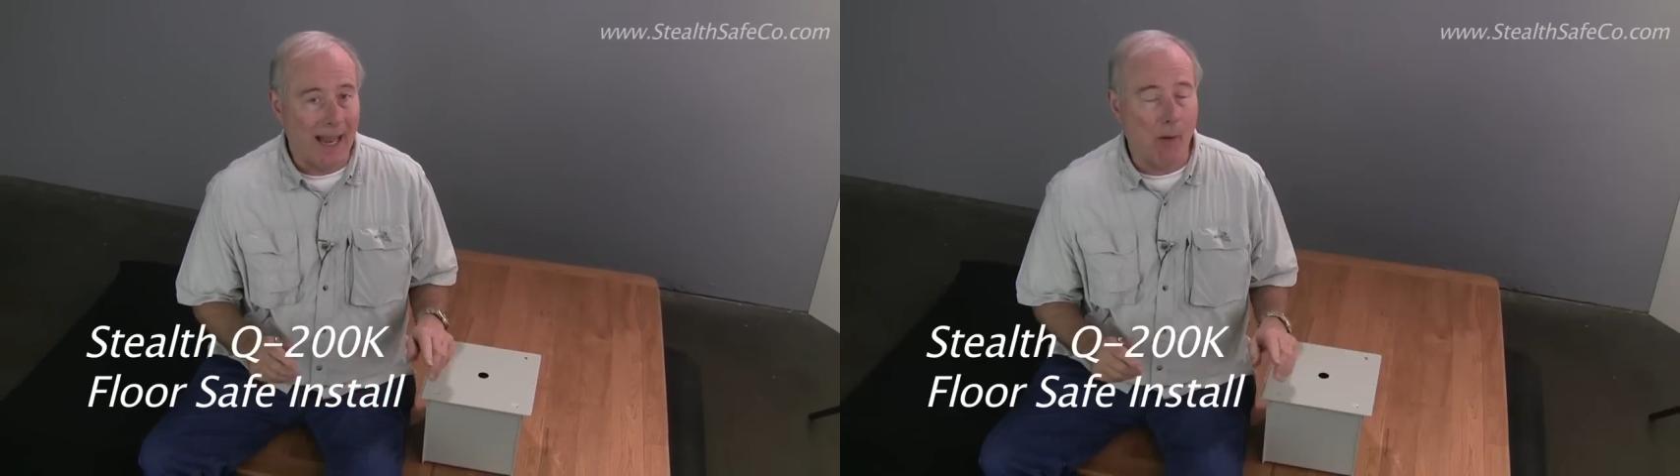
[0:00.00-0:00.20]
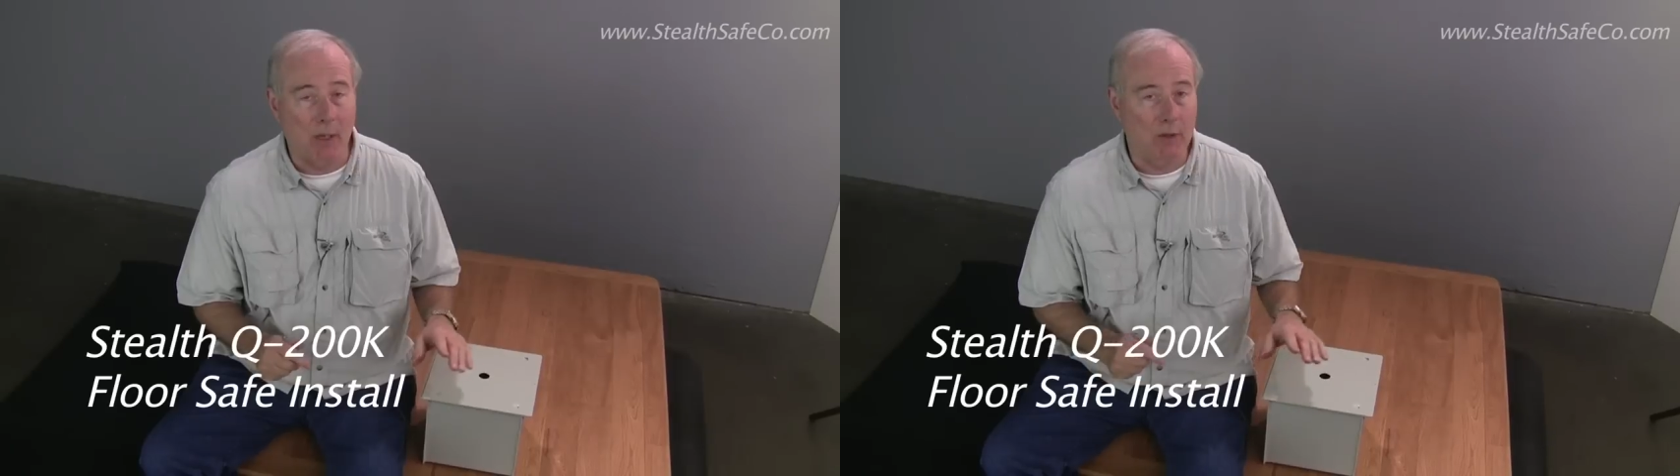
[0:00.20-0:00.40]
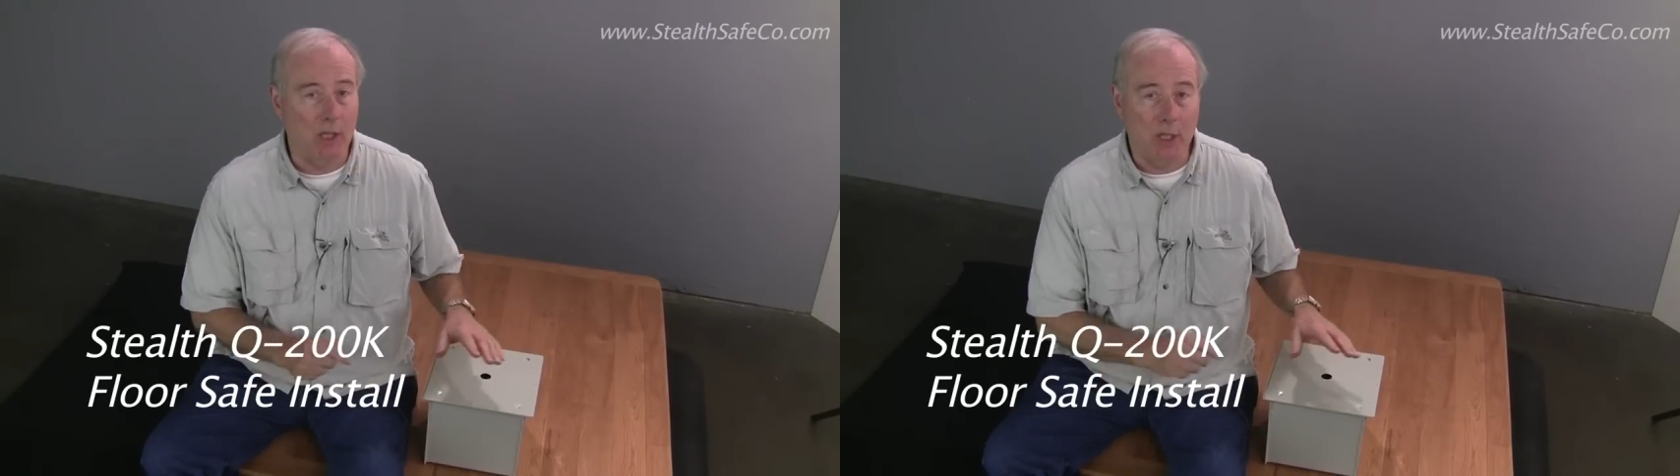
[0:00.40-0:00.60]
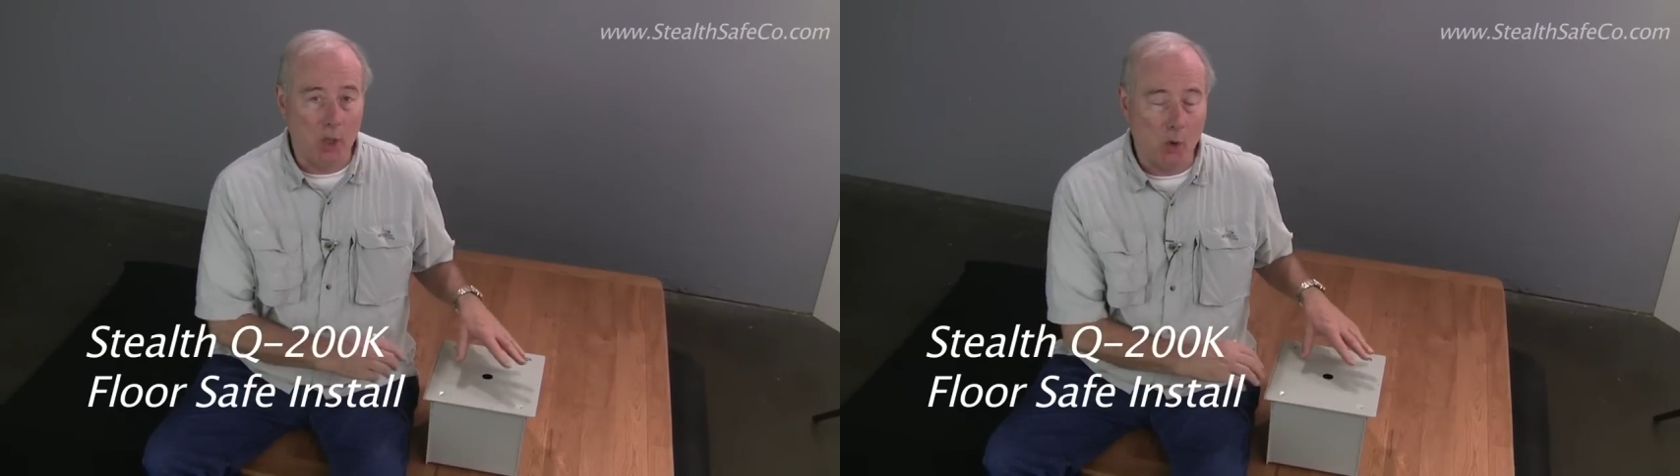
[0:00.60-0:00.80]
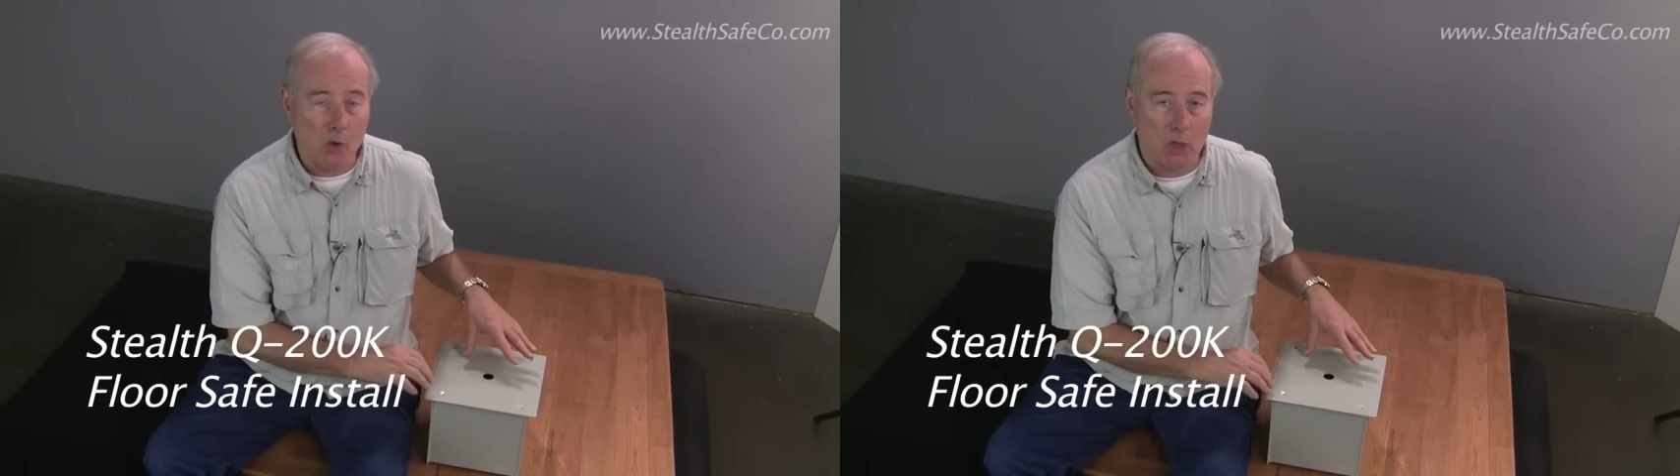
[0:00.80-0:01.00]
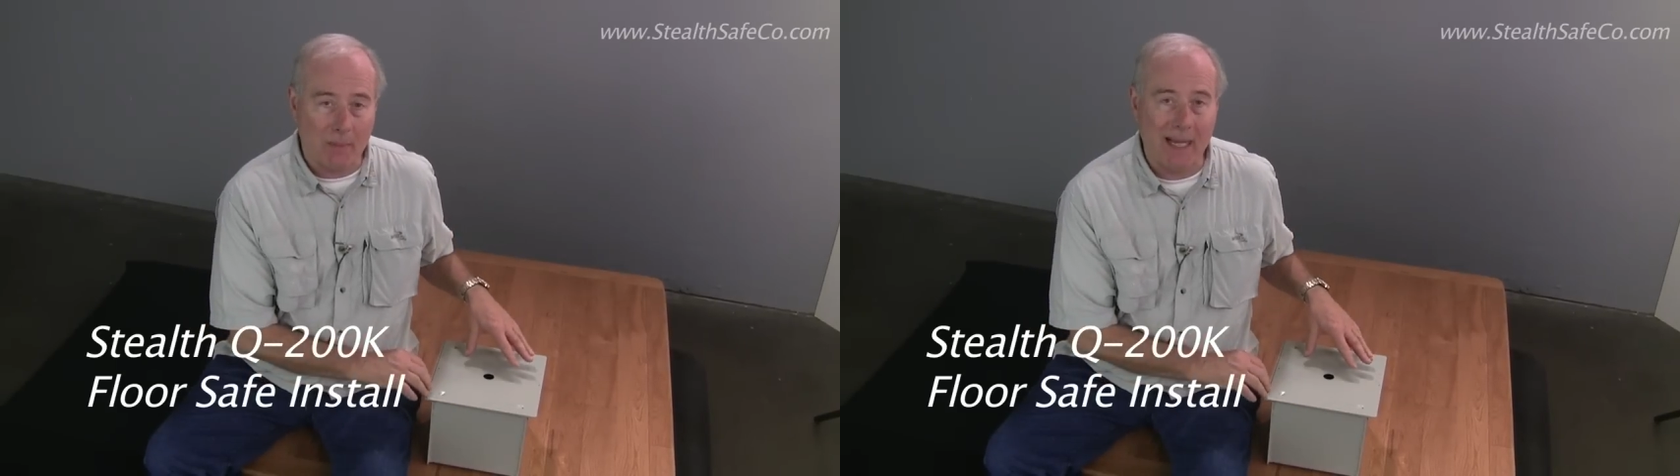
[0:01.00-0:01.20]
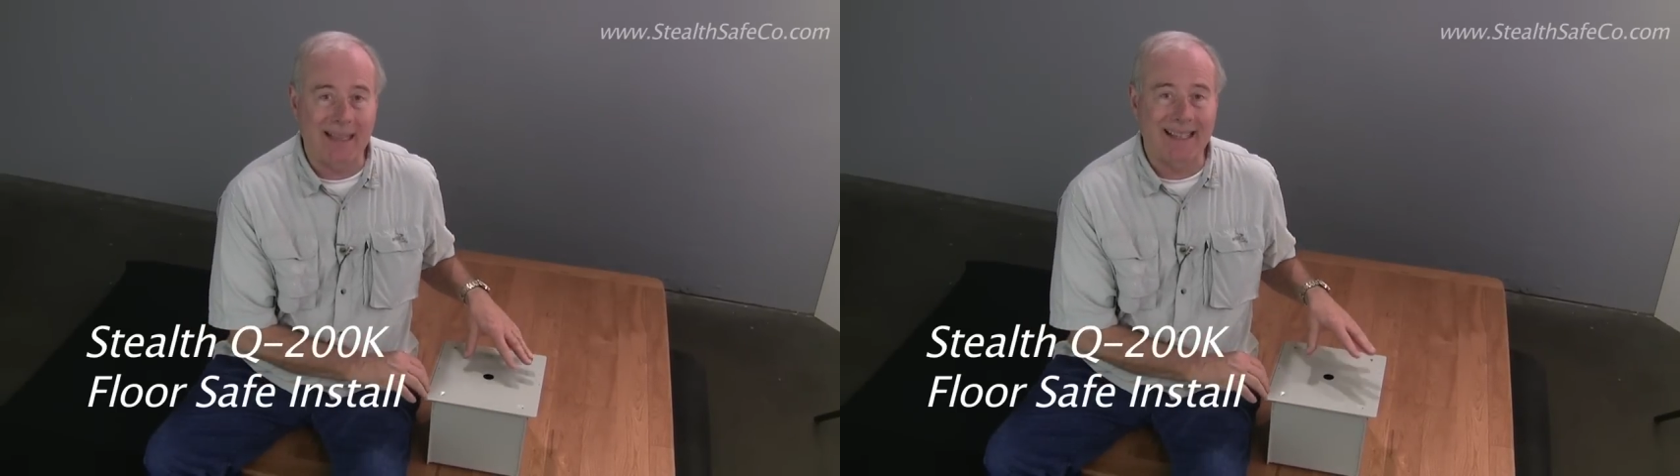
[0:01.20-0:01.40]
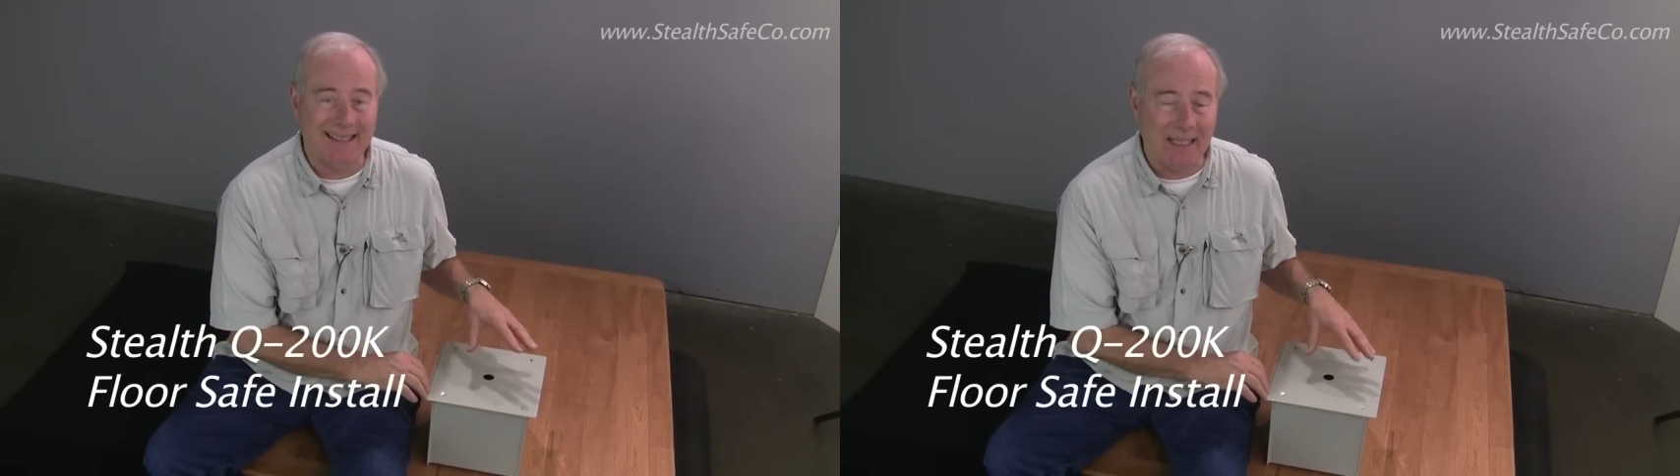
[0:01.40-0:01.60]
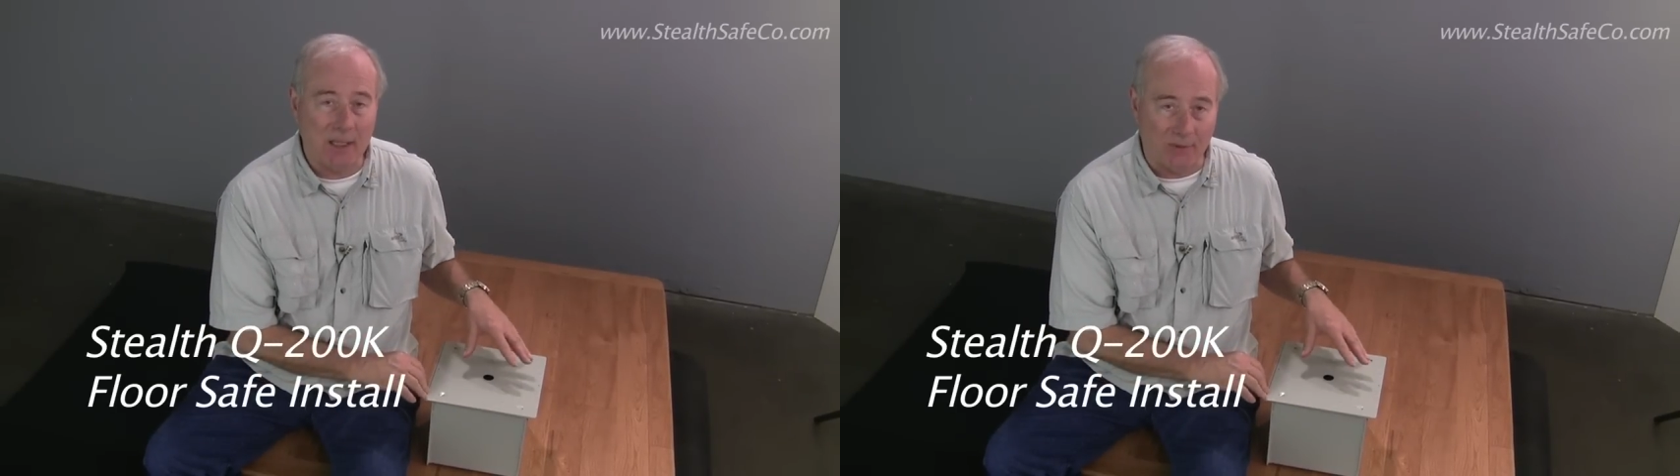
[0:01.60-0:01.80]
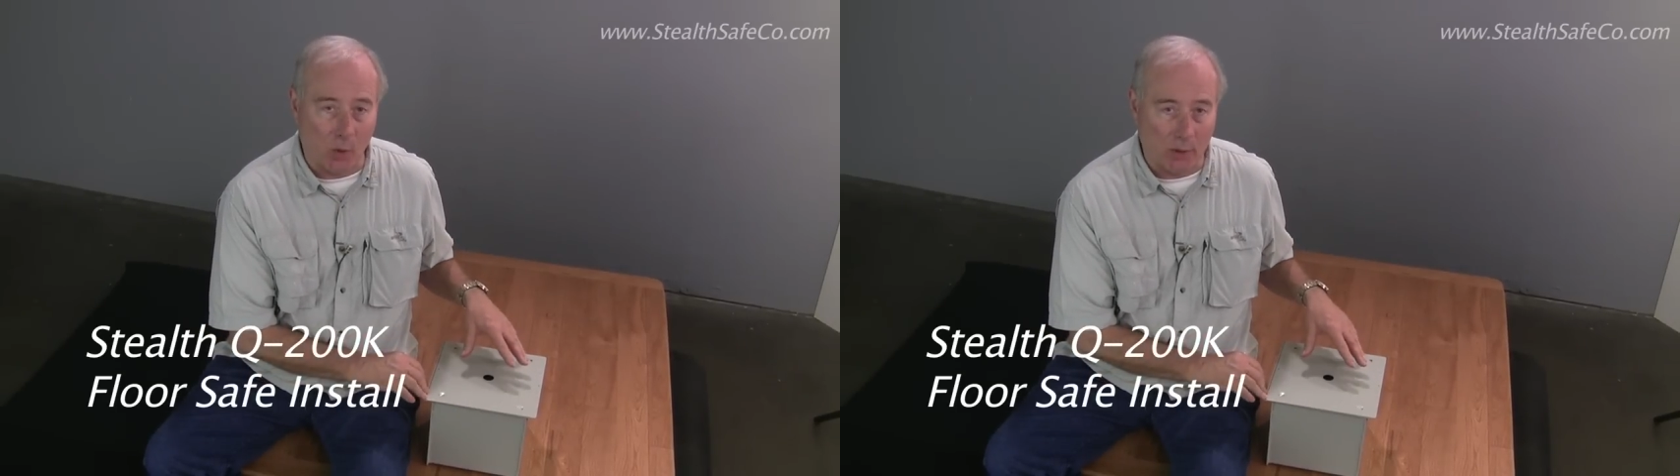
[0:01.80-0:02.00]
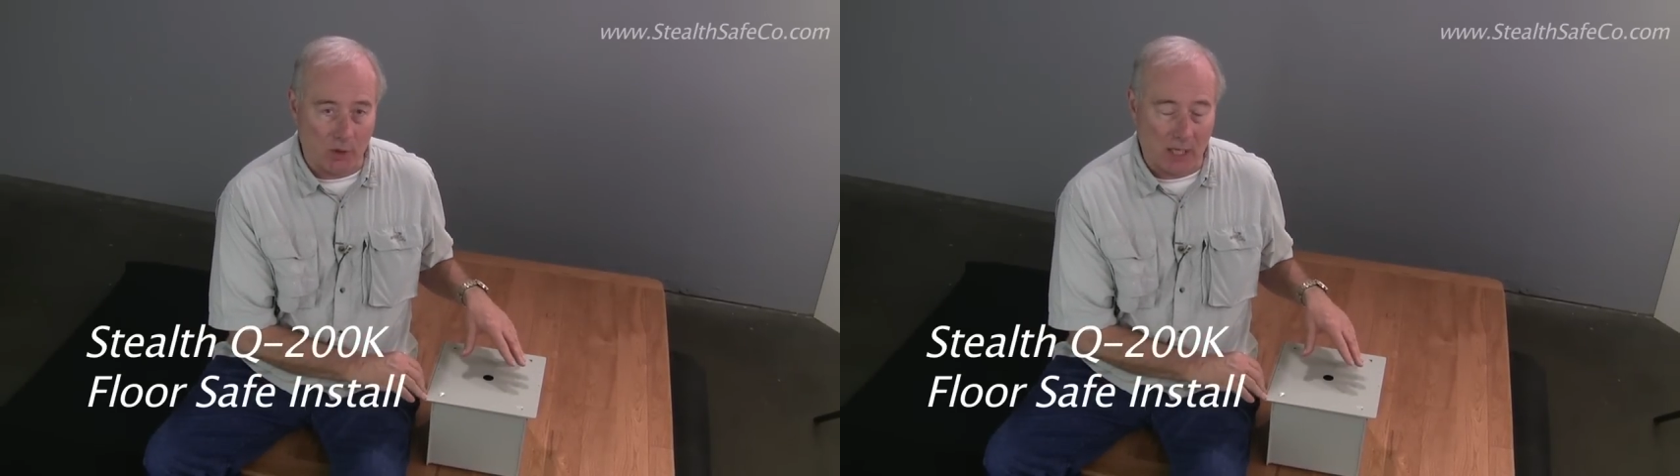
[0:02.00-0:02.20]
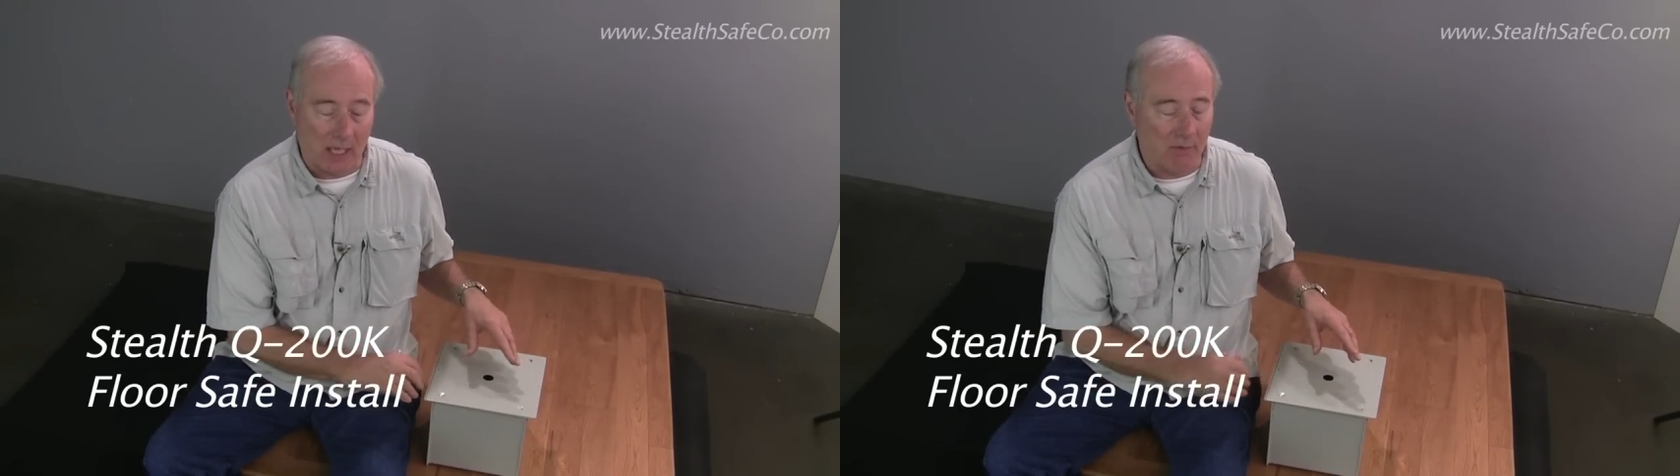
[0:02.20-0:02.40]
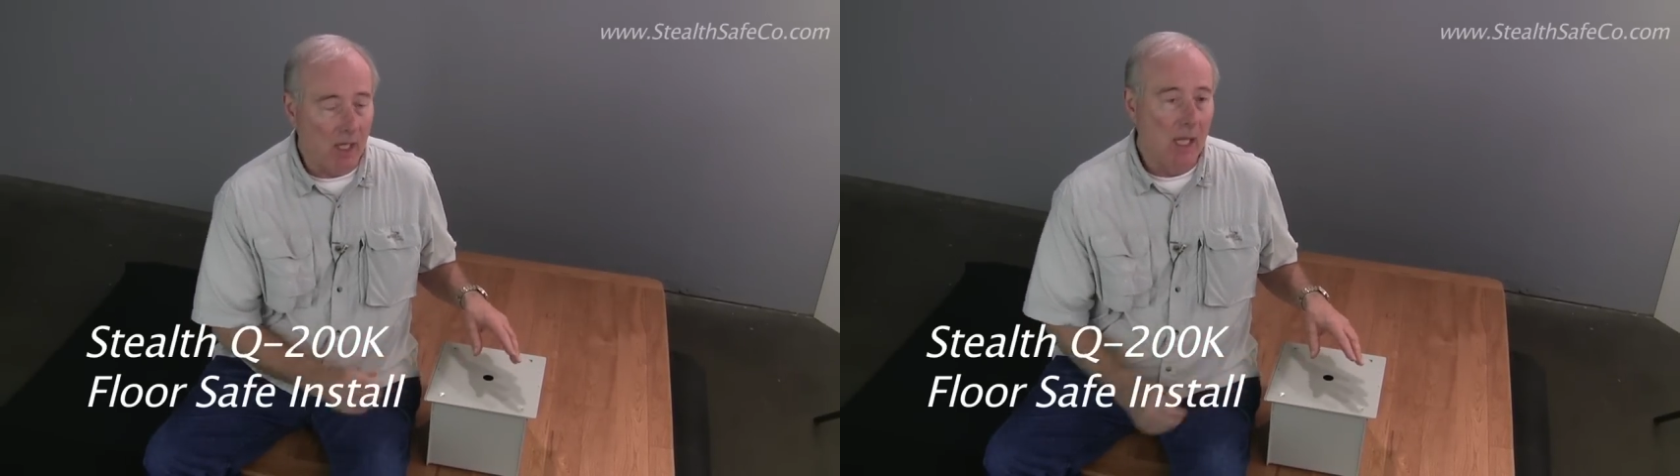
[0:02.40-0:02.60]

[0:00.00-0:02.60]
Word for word: Now, what's unusual about this in the floor safe